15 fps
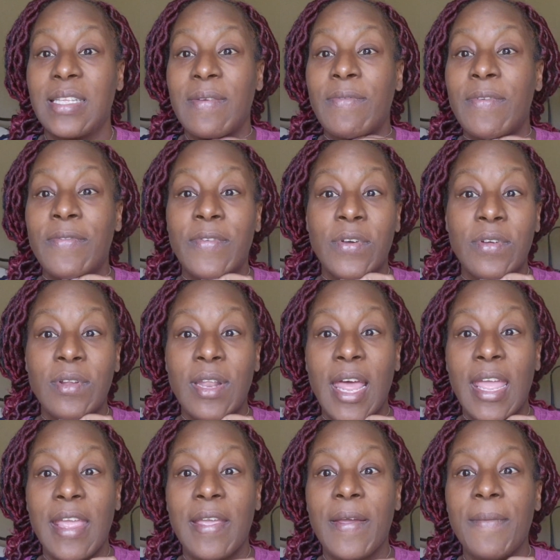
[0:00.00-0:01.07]
If you feel
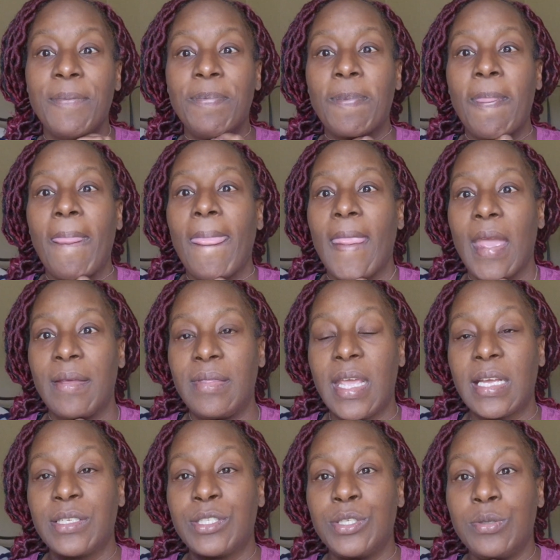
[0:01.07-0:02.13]
like
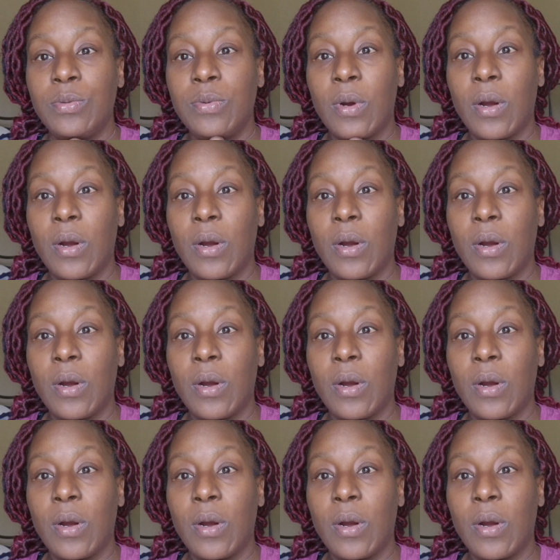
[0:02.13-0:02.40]
that you